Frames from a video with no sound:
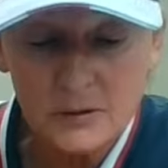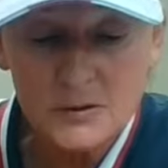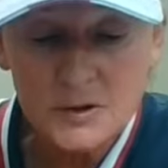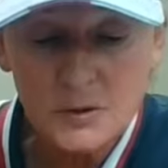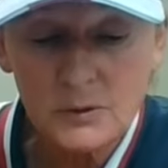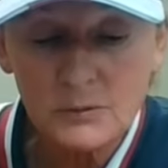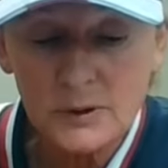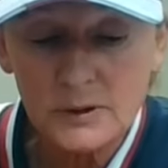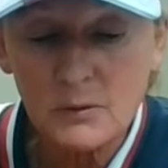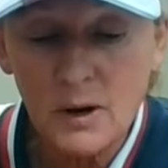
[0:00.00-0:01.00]
to do. So we
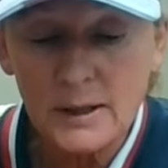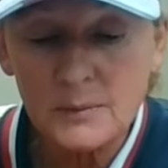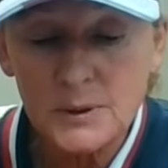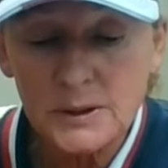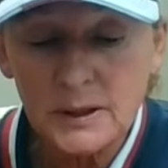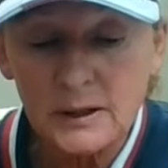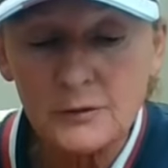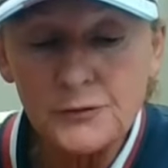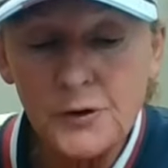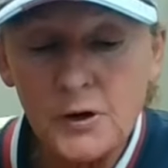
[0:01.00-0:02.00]
really want to be
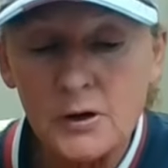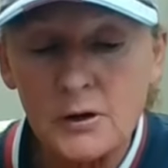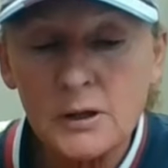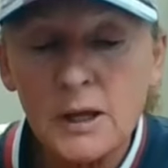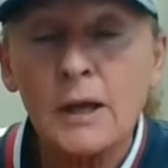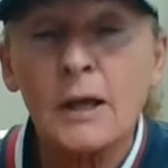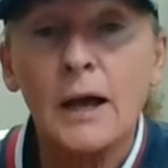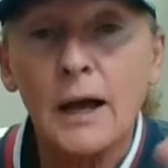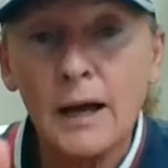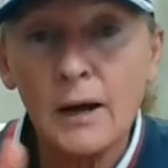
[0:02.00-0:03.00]
careful
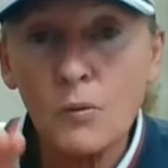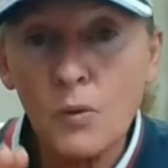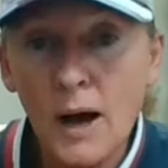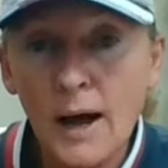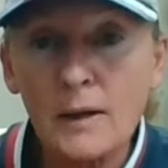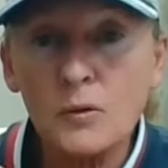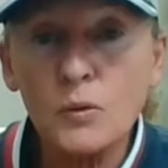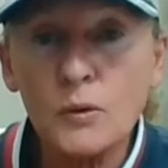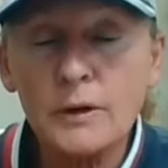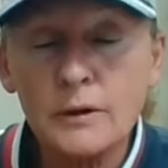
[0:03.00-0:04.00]
at, while
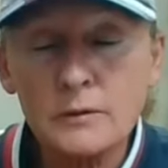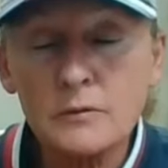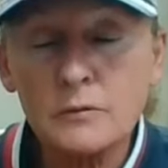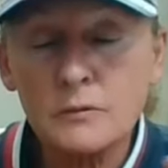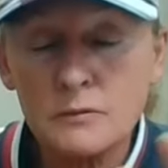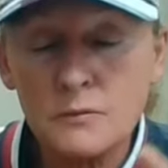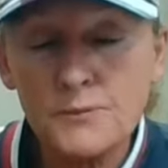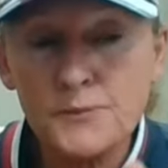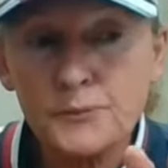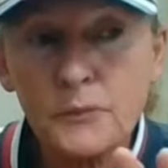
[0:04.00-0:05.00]
we're
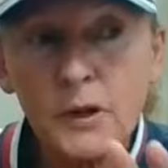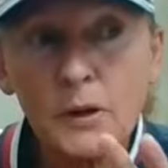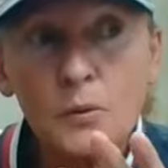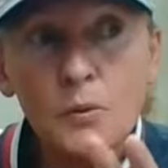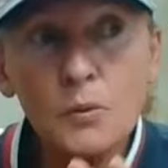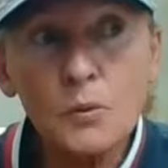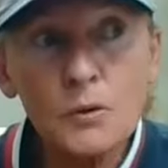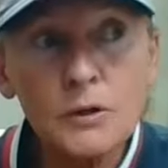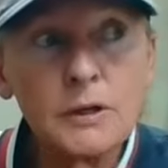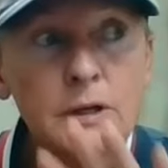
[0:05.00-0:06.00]

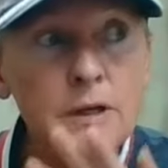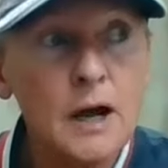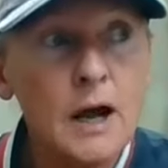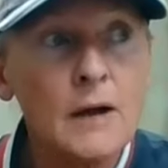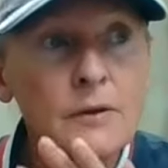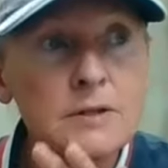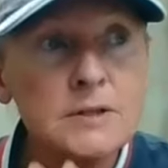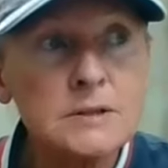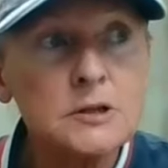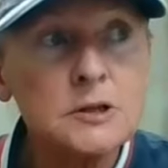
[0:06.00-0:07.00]
working on
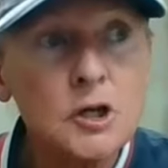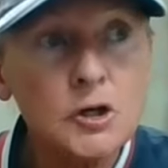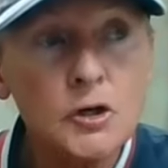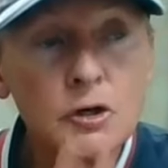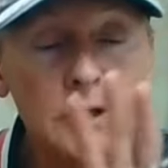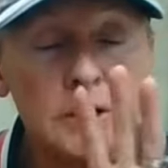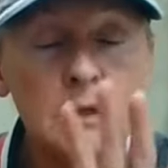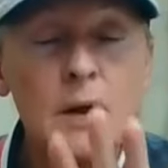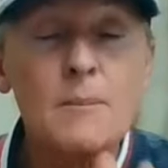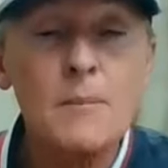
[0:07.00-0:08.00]
this
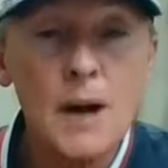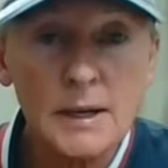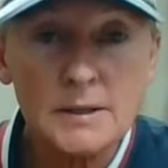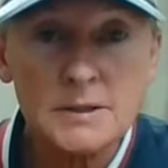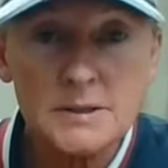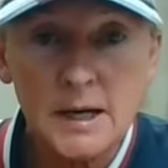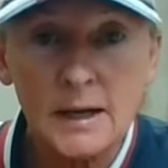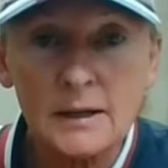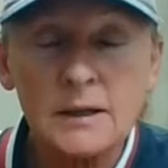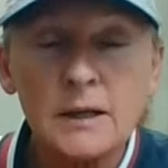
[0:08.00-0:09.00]
learning
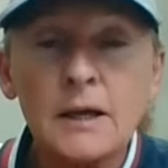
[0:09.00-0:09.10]
mindset,